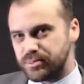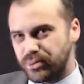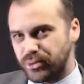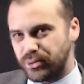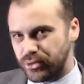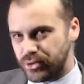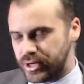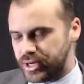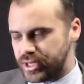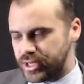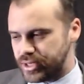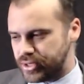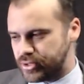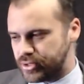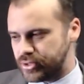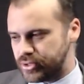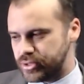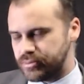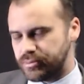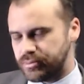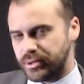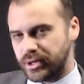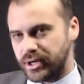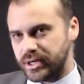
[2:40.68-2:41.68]
pretty good,
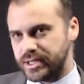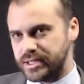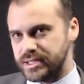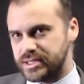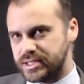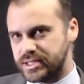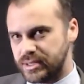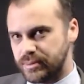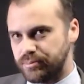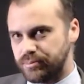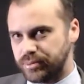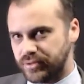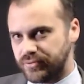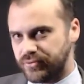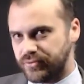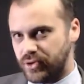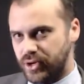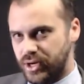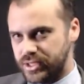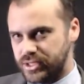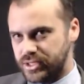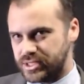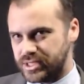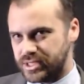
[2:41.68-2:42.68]
but I can
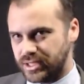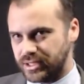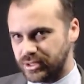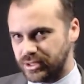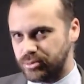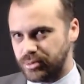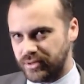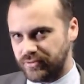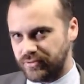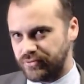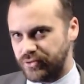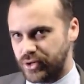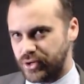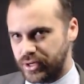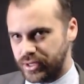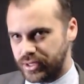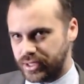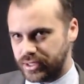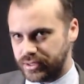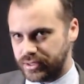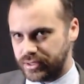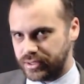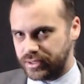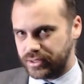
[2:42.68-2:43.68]
simplify just a little bit further.
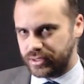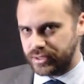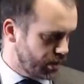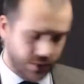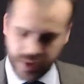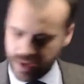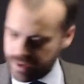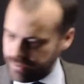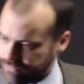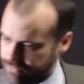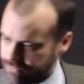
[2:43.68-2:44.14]
That